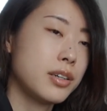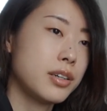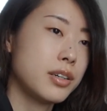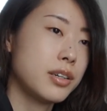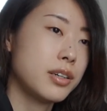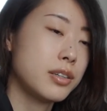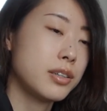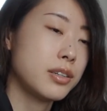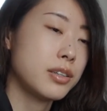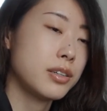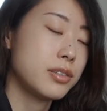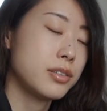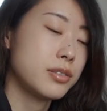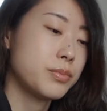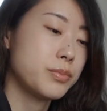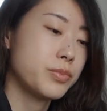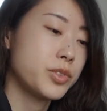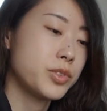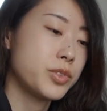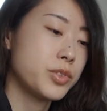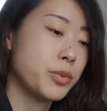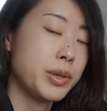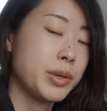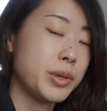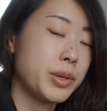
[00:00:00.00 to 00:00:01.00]

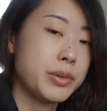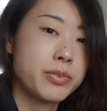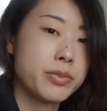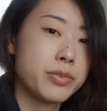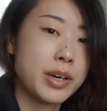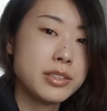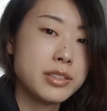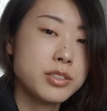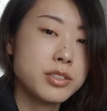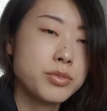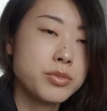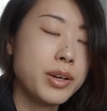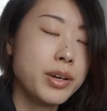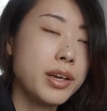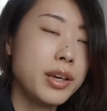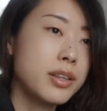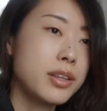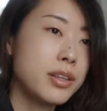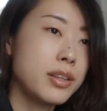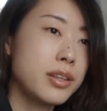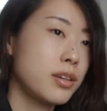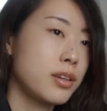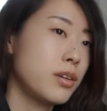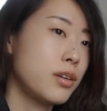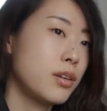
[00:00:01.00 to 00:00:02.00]
to be friends
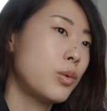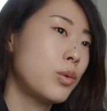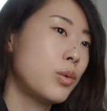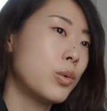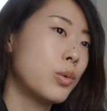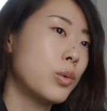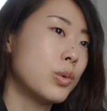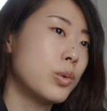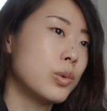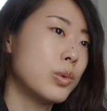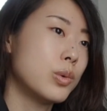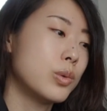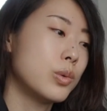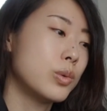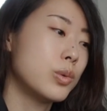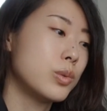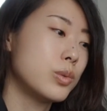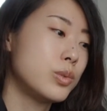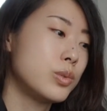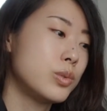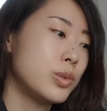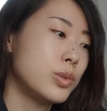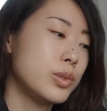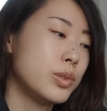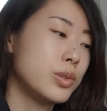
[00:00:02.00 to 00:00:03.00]
with or
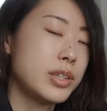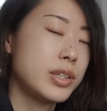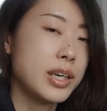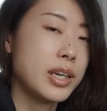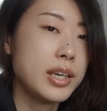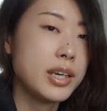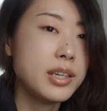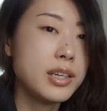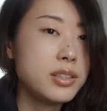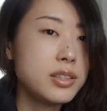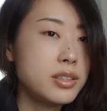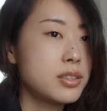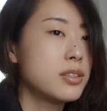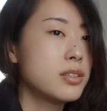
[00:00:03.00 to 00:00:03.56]
to date,